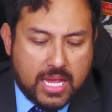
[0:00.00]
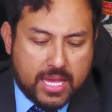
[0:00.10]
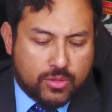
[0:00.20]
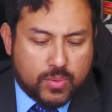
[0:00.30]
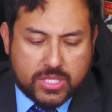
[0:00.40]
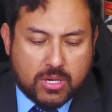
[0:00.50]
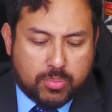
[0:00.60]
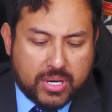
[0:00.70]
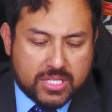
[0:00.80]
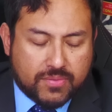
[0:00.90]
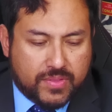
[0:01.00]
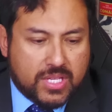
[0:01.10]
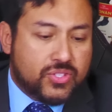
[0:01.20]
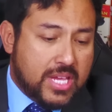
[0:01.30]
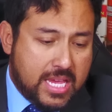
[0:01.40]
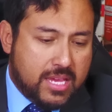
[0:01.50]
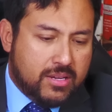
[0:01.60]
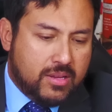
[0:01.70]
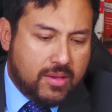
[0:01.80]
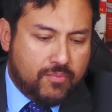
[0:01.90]
and the retail price of this
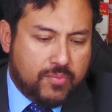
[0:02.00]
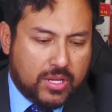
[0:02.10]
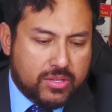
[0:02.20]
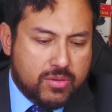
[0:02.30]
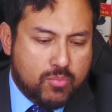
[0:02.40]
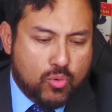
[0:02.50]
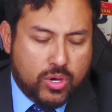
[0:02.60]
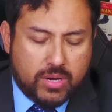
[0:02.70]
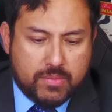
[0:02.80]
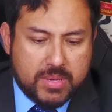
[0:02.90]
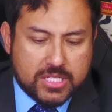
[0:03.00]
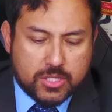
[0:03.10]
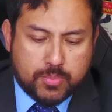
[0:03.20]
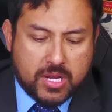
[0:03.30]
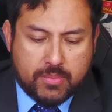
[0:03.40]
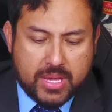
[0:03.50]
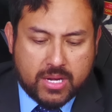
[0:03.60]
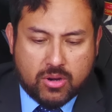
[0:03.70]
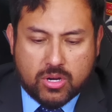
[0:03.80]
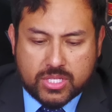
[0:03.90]
and Volume 1 of Amazing Spider
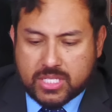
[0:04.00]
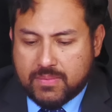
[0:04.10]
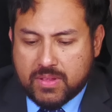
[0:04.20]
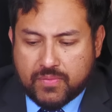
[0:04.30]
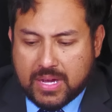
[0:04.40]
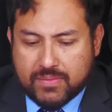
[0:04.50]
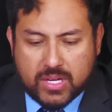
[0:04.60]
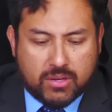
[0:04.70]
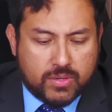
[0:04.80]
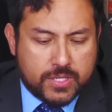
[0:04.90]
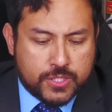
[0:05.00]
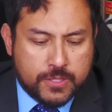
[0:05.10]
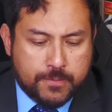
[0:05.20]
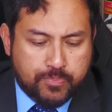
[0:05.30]
Man are $75.